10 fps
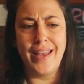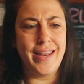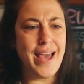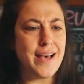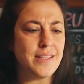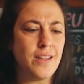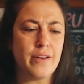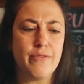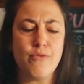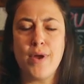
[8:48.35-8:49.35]
It has a lot
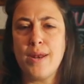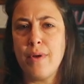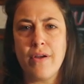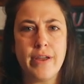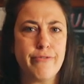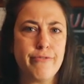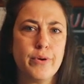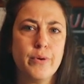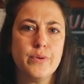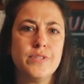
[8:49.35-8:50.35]
of red berry
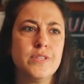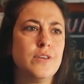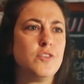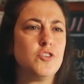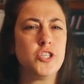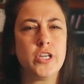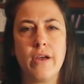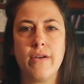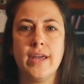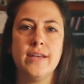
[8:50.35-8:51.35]
fruit,
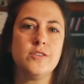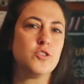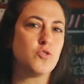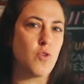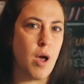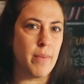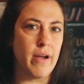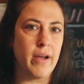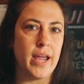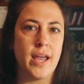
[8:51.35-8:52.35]
cherry,
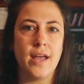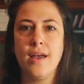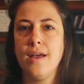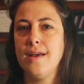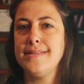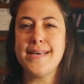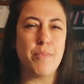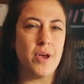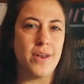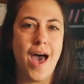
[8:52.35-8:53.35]
strawberry,
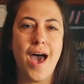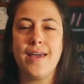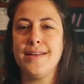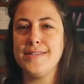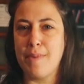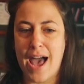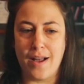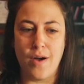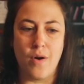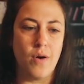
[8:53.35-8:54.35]
tapenade, and
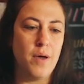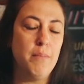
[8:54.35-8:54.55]
tobacco.